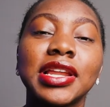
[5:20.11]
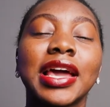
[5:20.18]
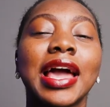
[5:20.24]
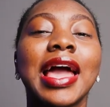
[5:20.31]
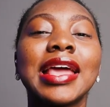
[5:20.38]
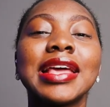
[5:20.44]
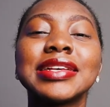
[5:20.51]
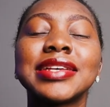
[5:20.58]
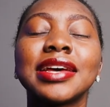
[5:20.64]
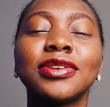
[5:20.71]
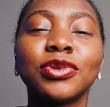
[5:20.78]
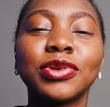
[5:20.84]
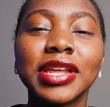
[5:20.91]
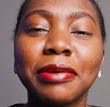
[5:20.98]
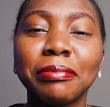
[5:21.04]
Like, yes, I
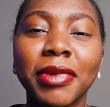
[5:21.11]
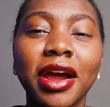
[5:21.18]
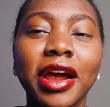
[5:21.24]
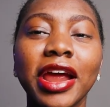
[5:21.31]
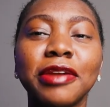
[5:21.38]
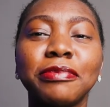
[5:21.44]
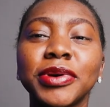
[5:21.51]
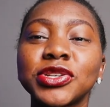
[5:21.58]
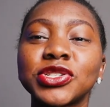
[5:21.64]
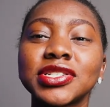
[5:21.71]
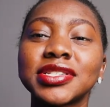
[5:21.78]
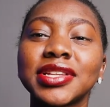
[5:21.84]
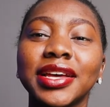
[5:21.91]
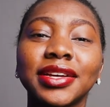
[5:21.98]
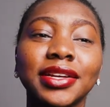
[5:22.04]
know they're married, but it's
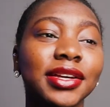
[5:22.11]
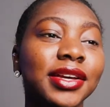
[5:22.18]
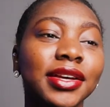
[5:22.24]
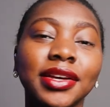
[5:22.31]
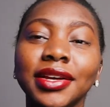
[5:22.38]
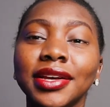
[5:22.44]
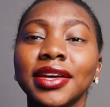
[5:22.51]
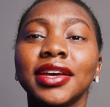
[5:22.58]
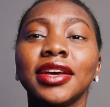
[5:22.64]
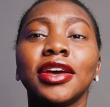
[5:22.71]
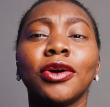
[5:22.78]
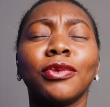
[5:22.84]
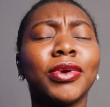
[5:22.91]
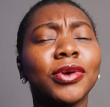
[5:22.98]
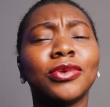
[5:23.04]
just like,
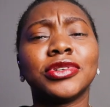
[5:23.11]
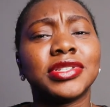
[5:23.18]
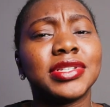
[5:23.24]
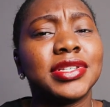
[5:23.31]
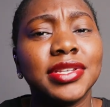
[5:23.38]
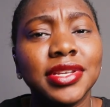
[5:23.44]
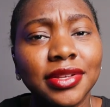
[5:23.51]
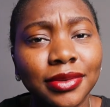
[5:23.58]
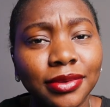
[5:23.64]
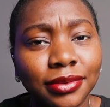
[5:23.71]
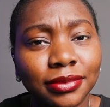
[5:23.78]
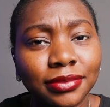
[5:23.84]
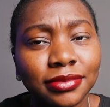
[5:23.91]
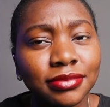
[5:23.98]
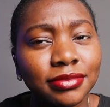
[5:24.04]
we don't want to see
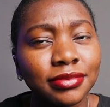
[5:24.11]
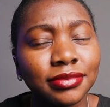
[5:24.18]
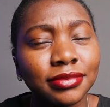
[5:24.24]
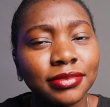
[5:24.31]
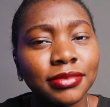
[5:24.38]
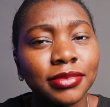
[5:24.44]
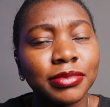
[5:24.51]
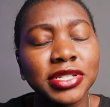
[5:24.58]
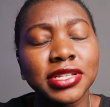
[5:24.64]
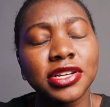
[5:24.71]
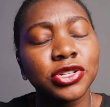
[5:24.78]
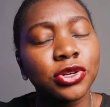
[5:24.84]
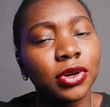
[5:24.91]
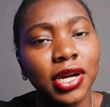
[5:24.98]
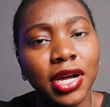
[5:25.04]
you,
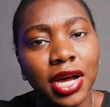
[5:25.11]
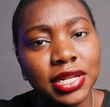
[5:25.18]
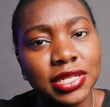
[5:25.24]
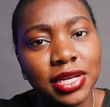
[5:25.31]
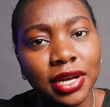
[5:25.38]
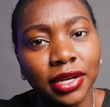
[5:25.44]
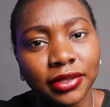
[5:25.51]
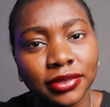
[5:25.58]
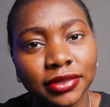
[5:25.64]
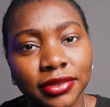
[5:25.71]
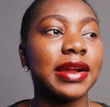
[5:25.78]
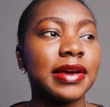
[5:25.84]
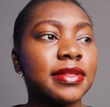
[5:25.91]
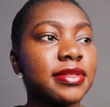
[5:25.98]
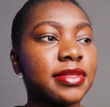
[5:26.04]
Mr. Sean Carter.
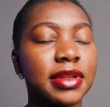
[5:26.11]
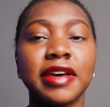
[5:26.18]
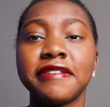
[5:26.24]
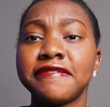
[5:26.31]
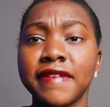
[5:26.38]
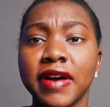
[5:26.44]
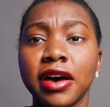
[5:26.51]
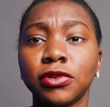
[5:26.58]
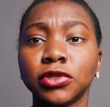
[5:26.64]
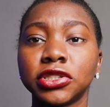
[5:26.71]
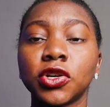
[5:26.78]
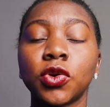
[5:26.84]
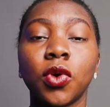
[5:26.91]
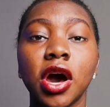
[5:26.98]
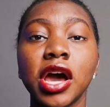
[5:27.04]
Another thing I
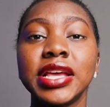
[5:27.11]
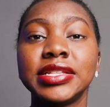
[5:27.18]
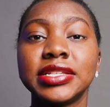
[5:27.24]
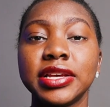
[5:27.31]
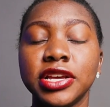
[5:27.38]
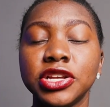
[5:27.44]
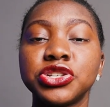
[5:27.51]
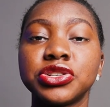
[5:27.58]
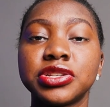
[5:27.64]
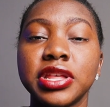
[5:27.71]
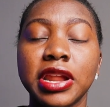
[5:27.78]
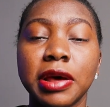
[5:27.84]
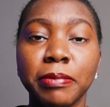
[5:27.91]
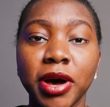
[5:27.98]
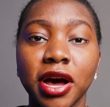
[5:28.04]
found quite
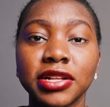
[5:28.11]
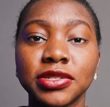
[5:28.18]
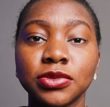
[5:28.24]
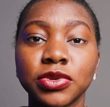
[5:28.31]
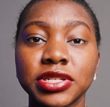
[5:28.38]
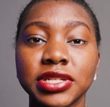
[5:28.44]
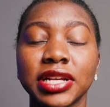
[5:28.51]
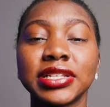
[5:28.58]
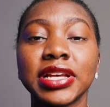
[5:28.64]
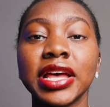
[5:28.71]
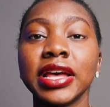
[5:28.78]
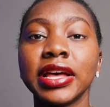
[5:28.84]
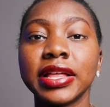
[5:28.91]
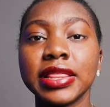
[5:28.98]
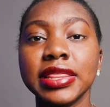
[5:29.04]
interesting about it was that
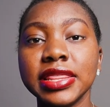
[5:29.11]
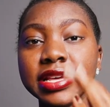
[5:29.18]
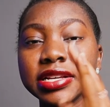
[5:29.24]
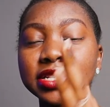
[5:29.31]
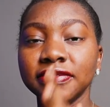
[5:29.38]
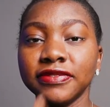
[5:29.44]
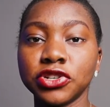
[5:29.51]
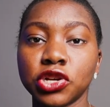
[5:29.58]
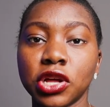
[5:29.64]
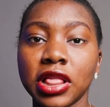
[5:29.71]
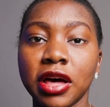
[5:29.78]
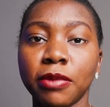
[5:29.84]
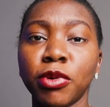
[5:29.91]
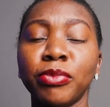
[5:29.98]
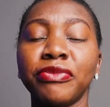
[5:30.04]
this
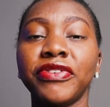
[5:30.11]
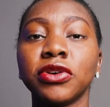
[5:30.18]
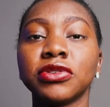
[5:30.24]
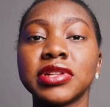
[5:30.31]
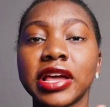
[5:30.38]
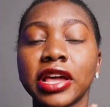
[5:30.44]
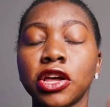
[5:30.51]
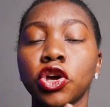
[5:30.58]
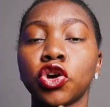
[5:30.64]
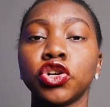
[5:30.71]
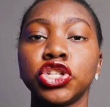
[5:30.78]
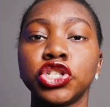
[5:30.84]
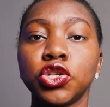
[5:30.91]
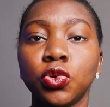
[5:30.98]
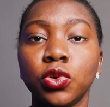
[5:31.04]
visual album felt like a
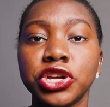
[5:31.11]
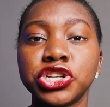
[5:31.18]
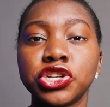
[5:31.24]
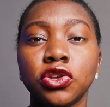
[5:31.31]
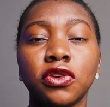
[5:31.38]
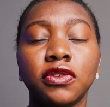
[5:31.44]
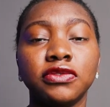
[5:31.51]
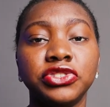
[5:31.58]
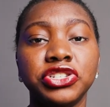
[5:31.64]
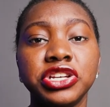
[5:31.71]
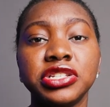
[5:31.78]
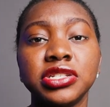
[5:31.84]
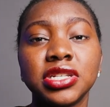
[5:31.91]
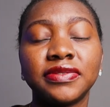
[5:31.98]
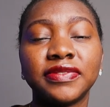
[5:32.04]
continuation of
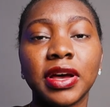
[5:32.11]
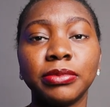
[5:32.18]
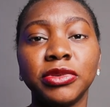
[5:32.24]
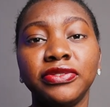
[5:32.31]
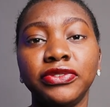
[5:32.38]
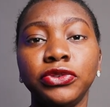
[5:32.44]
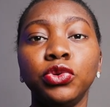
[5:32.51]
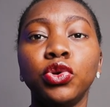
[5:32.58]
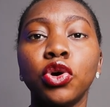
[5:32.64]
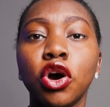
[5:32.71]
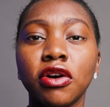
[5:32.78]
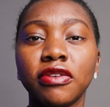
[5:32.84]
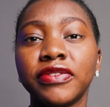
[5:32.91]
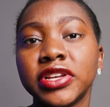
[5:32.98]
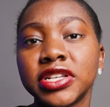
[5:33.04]
Jay-Z's Family Feud
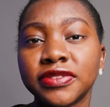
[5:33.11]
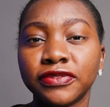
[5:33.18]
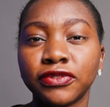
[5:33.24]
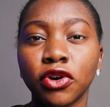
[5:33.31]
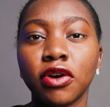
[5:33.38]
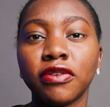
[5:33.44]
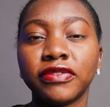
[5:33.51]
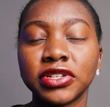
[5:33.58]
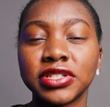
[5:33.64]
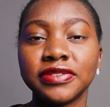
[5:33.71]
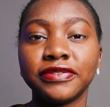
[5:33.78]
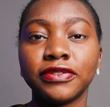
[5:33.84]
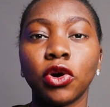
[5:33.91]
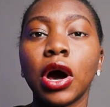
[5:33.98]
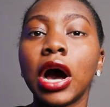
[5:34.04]
of his
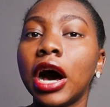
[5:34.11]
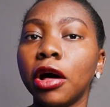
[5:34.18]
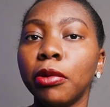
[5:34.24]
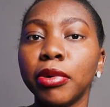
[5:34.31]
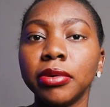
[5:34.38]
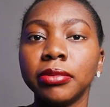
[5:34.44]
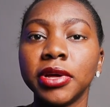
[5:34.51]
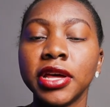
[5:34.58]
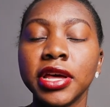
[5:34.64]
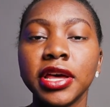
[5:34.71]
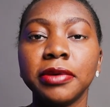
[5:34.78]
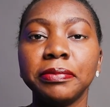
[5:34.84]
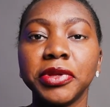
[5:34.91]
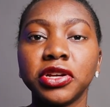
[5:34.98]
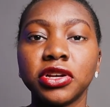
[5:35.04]
444 album,
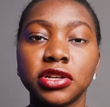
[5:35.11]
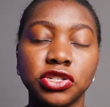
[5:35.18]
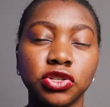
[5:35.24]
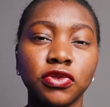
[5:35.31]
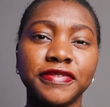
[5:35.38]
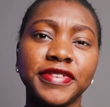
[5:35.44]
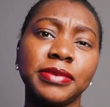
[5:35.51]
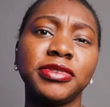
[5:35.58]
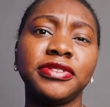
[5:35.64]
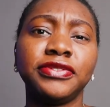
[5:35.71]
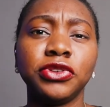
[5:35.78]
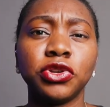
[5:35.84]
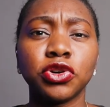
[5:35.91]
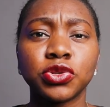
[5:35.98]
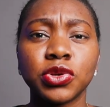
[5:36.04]
because, you know, Family
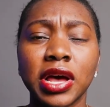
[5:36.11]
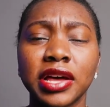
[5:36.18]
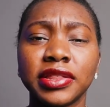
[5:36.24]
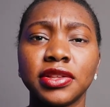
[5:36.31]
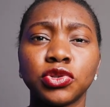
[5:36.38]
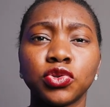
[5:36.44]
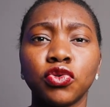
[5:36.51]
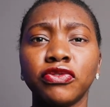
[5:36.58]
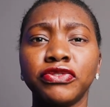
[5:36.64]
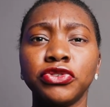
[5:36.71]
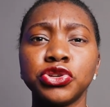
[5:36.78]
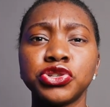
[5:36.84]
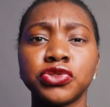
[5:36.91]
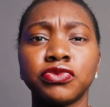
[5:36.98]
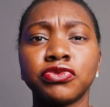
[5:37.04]
Feud also had this whole
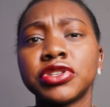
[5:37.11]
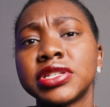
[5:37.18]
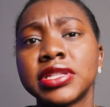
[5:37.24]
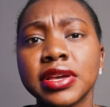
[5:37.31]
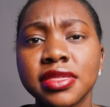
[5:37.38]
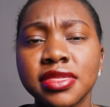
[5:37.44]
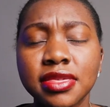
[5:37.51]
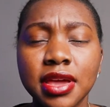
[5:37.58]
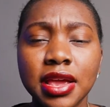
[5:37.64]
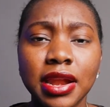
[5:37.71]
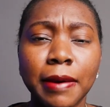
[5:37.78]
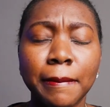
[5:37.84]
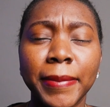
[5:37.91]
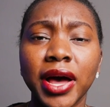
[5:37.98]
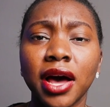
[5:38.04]
futuristic
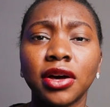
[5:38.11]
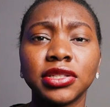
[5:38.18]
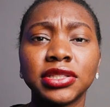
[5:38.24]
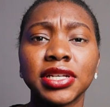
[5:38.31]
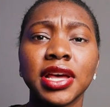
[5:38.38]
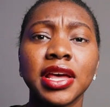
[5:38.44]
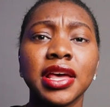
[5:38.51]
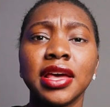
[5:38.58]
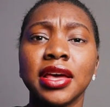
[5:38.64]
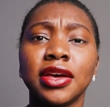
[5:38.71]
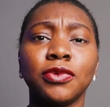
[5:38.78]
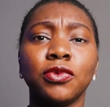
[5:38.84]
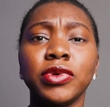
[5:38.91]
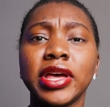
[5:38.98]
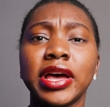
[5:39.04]
thing about
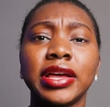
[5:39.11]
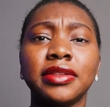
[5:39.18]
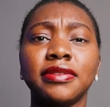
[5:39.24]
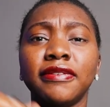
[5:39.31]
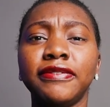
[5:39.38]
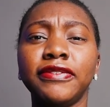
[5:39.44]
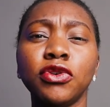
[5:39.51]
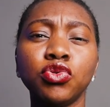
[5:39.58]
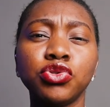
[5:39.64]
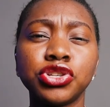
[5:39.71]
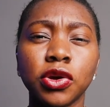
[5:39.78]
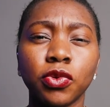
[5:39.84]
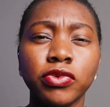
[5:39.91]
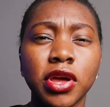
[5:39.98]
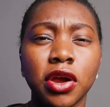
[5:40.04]
we are in the
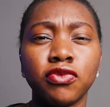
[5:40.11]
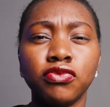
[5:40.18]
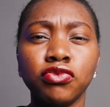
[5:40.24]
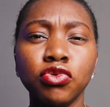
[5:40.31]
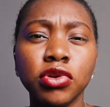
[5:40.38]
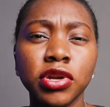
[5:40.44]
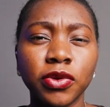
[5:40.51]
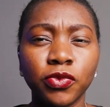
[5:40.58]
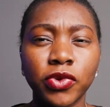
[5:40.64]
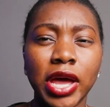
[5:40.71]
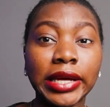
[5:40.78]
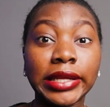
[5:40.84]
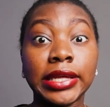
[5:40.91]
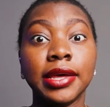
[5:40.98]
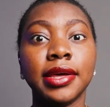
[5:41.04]
future, we are ruling, we
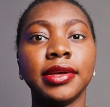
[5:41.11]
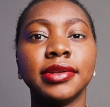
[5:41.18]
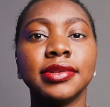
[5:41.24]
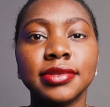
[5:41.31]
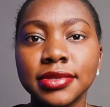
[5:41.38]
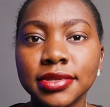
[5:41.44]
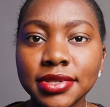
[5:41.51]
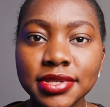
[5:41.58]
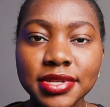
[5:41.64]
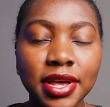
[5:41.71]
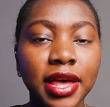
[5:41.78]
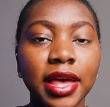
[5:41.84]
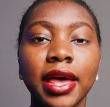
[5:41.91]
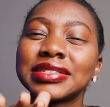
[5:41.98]
are kings.